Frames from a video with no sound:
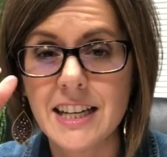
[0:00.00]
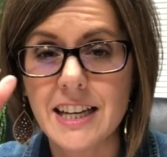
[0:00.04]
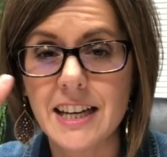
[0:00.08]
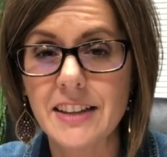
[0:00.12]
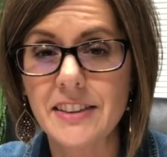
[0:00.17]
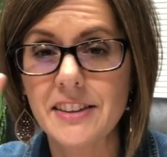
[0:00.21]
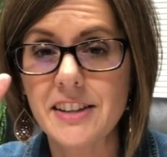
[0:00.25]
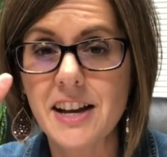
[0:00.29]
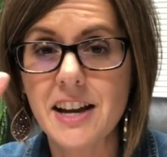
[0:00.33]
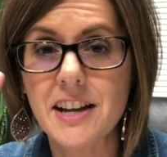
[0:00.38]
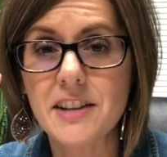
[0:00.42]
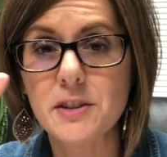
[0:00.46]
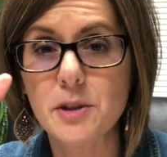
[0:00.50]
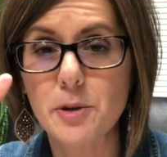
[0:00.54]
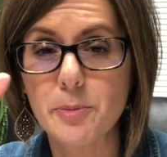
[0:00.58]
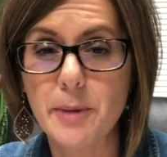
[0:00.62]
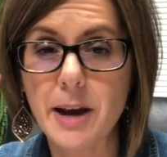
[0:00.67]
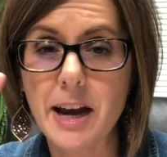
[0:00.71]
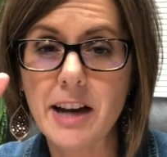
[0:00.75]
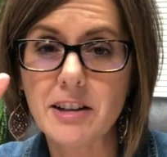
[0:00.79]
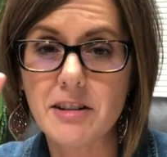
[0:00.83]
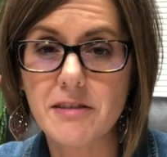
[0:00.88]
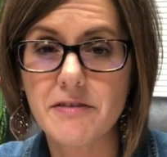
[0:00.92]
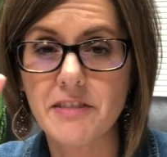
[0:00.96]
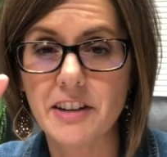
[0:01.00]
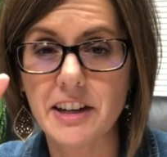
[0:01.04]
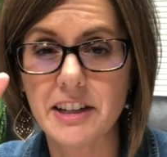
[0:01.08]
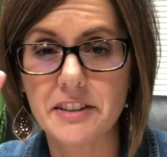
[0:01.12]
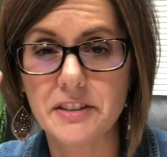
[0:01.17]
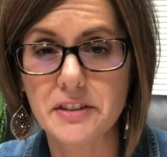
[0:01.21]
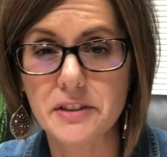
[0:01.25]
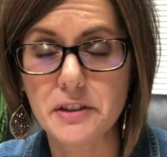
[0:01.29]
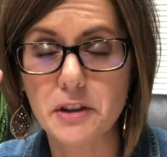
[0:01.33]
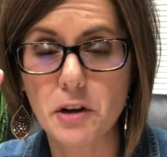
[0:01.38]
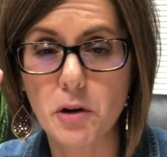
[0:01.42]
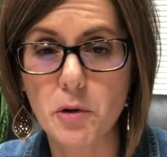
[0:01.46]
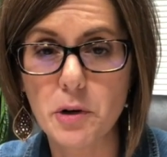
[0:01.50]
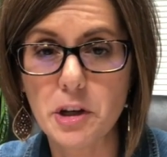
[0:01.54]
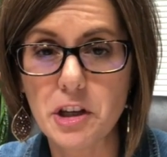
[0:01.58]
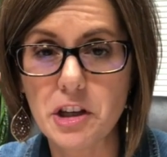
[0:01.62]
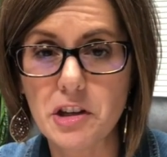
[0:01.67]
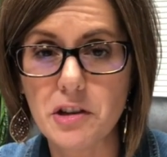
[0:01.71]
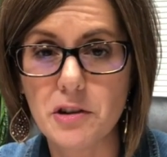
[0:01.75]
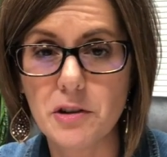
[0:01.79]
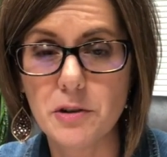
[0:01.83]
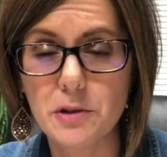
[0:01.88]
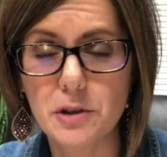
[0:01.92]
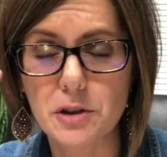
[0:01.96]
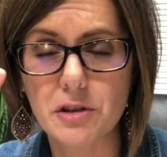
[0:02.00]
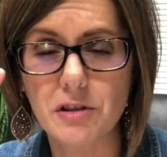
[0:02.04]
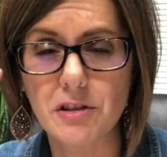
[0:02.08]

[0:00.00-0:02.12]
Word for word: and the eyes are magnified so huge.